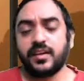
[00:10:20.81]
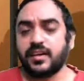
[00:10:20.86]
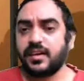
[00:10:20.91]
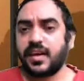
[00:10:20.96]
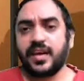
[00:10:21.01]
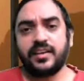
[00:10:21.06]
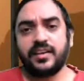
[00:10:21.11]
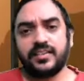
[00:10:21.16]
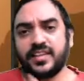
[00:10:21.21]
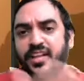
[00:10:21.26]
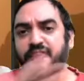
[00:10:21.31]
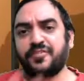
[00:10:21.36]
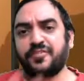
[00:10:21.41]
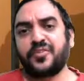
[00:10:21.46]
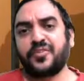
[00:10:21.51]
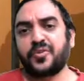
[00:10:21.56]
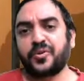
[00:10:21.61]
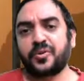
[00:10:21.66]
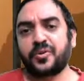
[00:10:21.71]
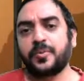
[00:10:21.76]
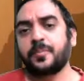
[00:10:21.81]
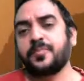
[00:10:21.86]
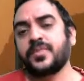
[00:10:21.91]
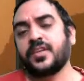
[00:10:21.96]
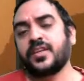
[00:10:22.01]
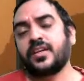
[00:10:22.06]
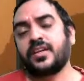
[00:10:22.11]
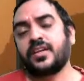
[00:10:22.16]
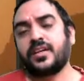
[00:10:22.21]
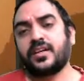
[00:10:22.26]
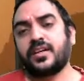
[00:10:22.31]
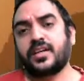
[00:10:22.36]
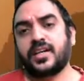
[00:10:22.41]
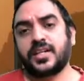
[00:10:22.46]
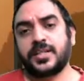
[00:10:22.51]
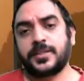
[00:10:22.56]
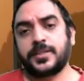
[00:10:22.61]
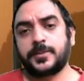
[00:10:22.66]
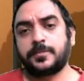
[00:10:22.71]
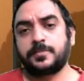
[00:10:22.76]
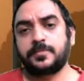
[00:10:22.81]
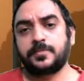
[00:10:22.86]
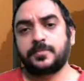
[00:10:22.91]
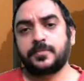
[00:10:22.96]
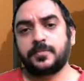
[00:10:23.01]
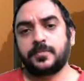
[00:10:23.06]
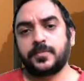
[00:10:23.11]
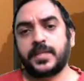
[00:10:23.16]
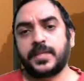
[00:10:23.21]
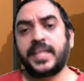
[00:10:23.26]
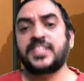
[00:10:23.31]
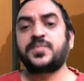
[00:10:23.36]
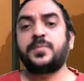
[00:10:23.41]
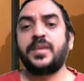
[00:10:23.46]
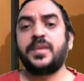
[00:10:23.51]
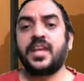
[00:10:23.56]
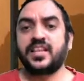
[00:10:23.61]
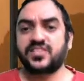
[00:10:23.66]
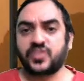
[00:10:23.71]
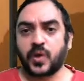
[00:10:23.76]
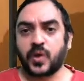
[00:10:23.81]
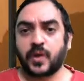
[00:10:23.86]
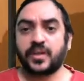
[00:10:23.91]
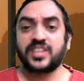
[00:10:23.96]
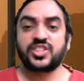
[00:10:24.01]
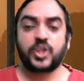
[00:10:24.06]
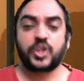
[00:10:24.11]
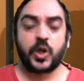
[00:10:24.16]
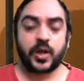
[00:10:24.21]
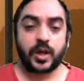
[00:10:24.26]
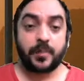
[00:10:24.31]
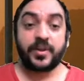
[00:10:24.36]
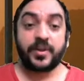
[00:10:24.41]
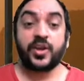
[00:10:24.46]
and therefore the SBI stock has gone up.